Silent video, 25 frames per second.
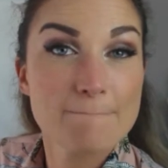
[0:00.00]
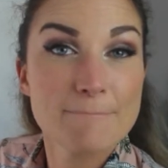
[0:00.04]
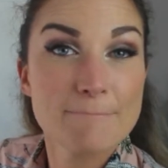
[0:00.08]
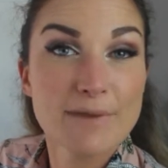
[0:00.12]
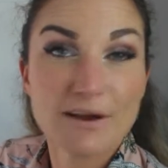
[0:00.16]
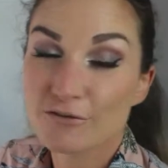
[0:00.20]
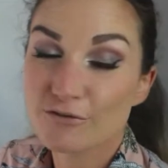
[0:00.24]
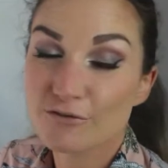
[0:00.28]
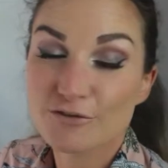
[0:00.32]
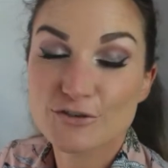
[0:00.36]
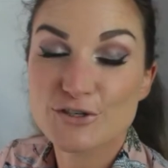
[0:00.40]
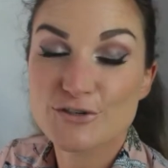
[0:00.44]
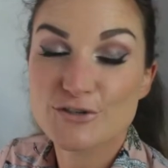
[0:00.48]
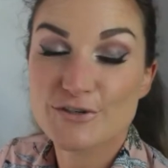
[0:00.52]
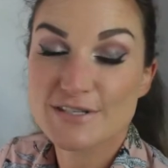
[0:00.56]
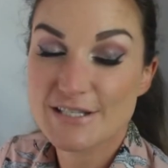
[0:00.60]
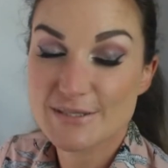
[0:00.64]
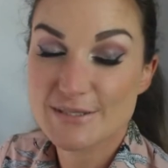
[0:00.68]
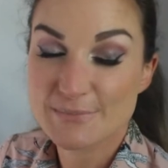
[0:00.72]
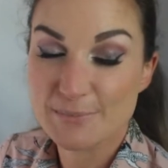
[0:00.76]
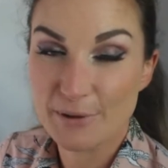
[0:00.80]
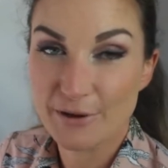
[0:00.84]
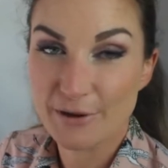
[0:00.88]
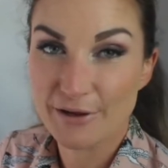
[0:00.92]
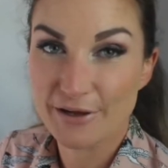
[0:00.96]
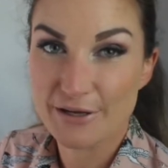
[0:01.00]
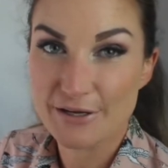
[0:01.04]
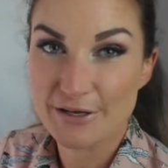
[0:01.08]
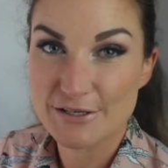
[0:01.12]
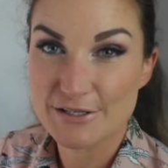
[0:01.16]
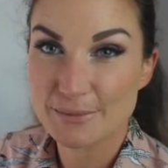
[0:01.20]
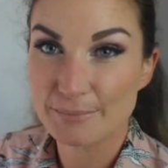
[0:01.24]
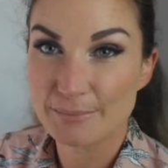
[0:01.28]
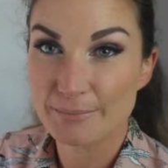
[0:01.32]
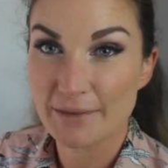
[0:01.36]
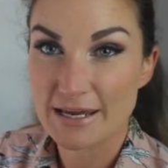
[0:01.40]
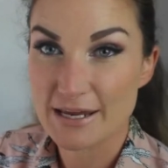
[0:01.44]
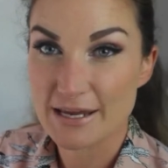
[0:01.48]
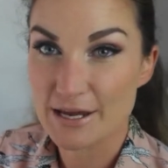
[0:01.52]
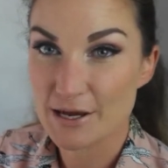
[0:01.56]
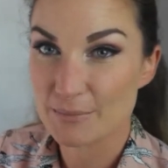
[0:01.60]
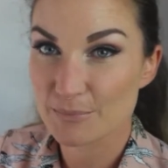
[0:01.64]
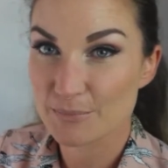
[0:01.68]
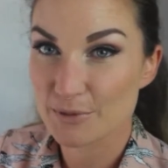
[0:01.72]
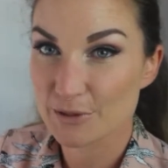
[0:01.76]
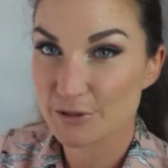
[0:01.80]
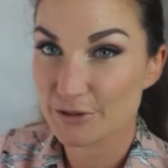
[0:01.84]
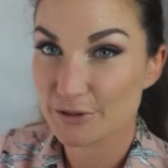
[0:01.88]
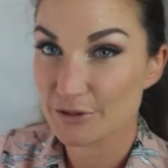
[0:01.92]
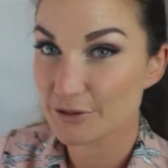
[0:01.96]
BAFTA inspired makeup
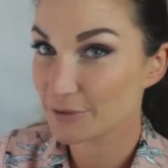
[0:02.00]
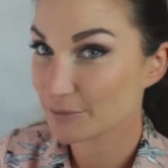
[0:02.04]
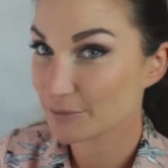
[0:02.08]
look.